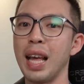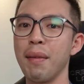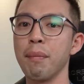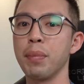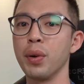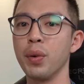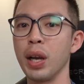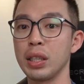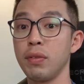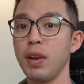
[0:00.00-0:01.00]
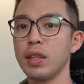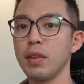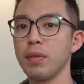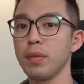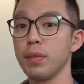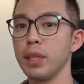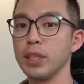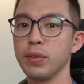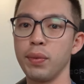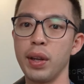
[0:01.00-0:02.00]
10 Pro activated.
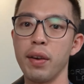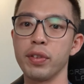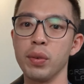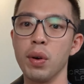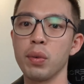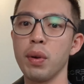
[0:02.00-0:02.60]
That's what we have to work